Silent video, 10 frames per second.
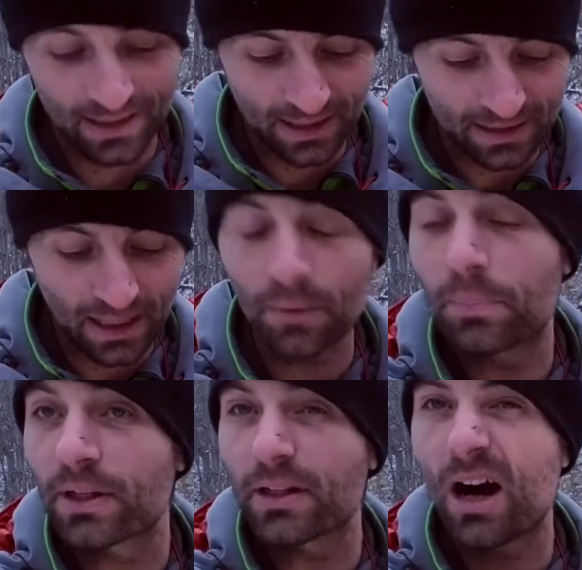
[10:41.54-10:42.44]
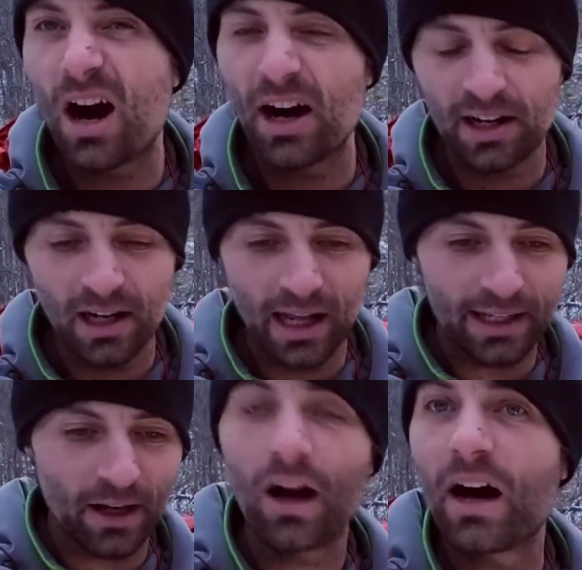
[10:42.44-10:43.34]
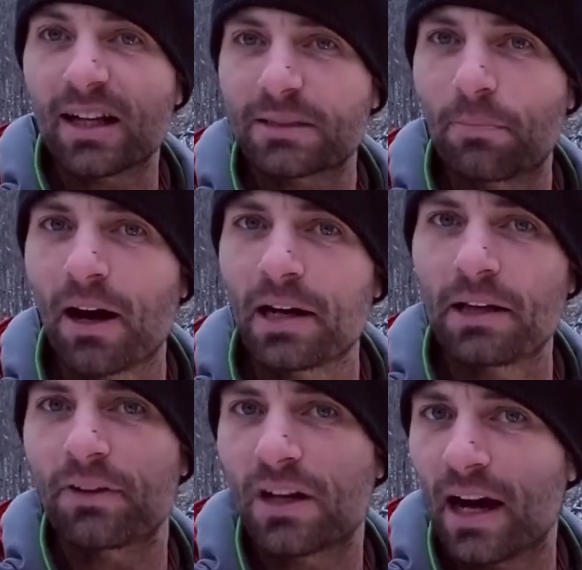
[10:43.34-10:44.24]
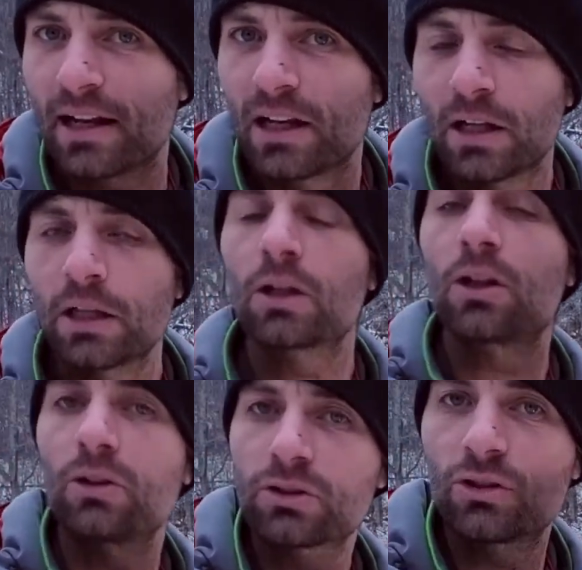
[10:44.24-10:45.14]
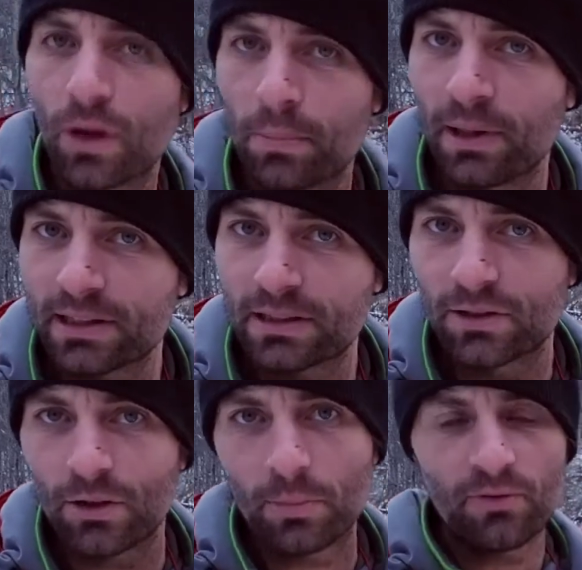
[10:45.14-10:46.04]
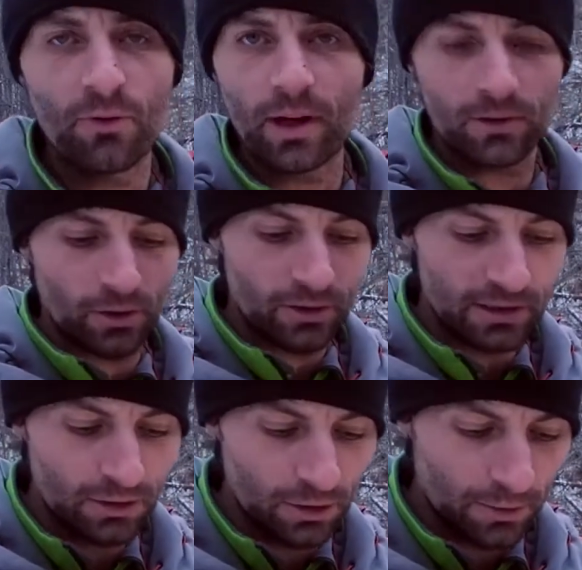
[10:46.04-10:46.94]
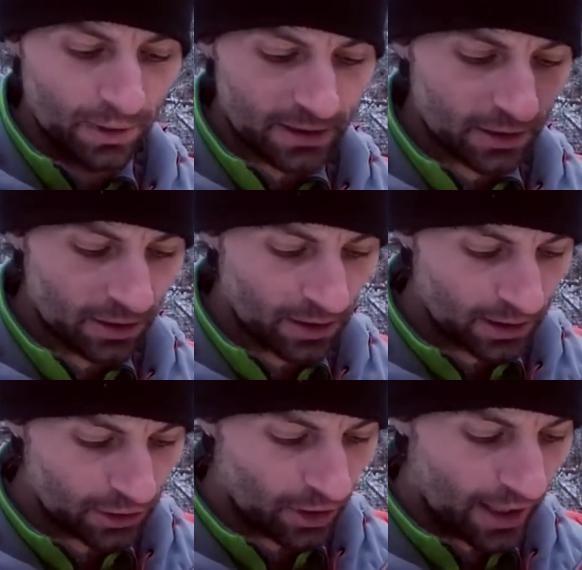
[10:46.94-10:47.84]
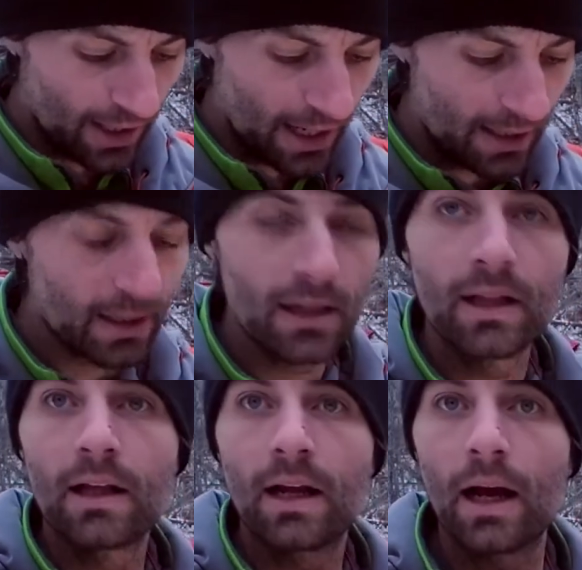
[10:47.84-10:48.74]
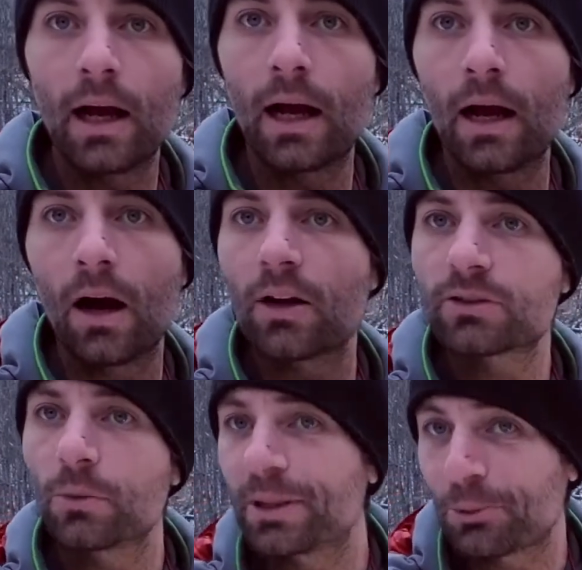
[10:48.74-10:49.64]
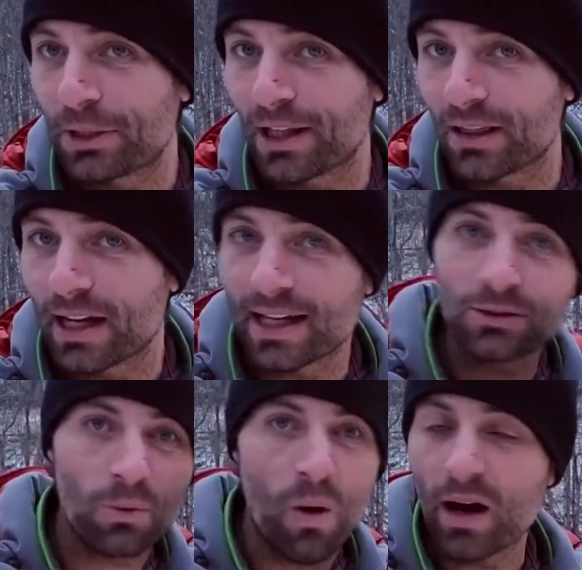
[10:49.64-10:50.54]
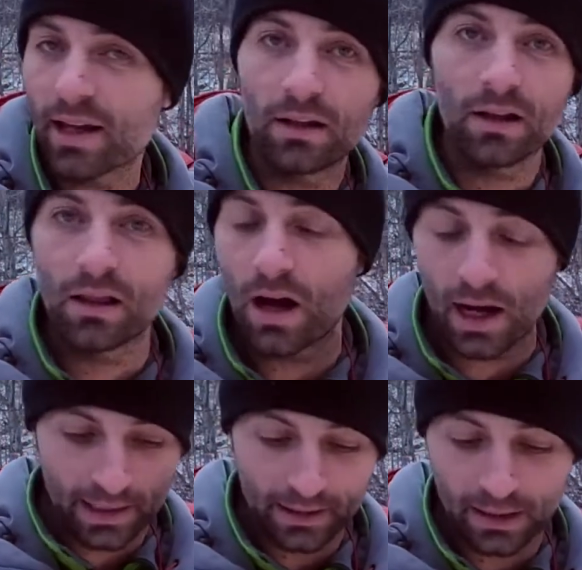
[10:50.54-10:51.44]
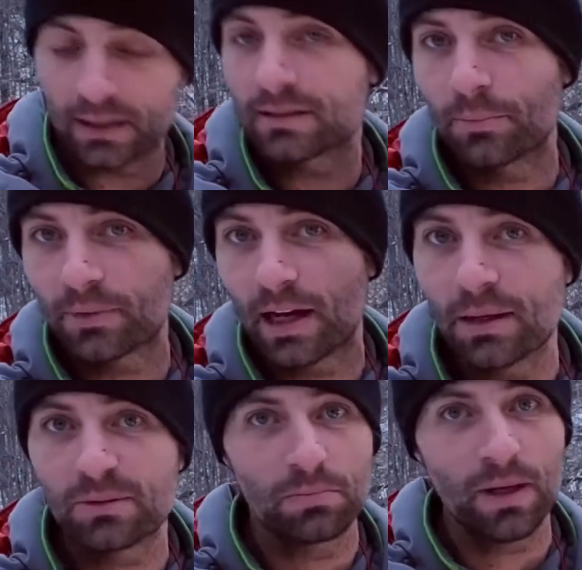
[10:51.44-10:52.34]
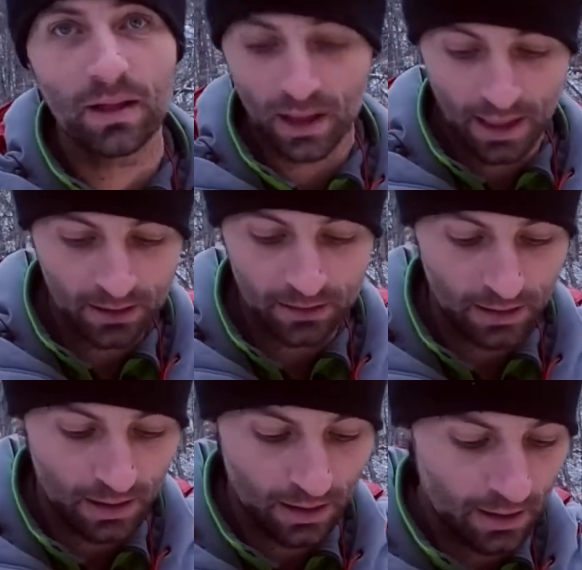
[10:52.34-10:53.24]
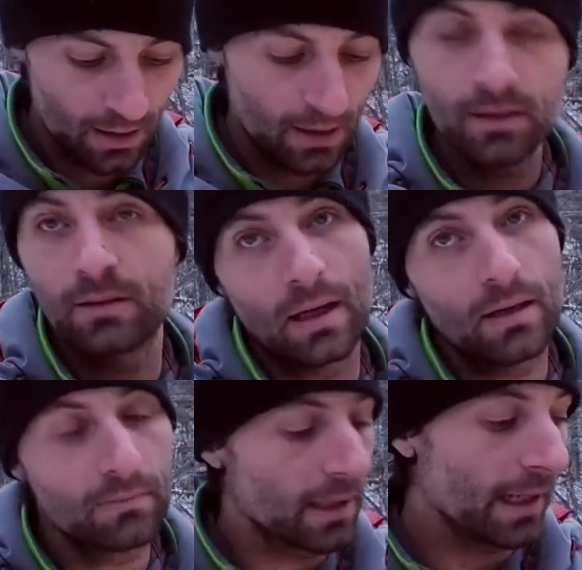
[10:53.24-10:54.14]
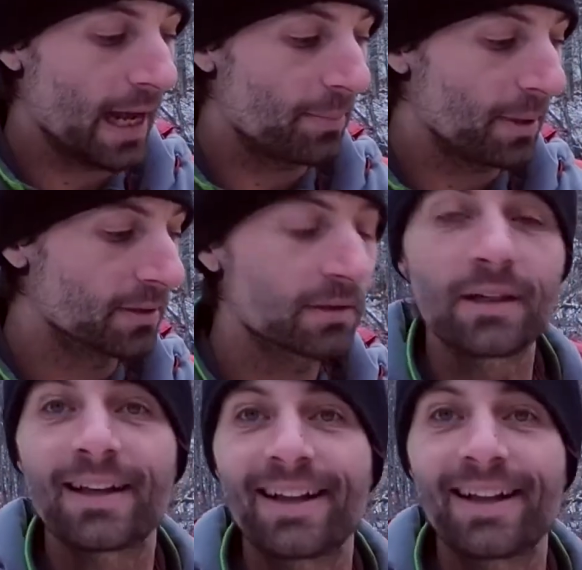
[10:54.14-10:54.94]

This I'll put on like a hot spot. If you got close to a blister before it turns into a blister, you can try that. Also between the legs, walking a lot, sometimes big legs, yeah, it happens.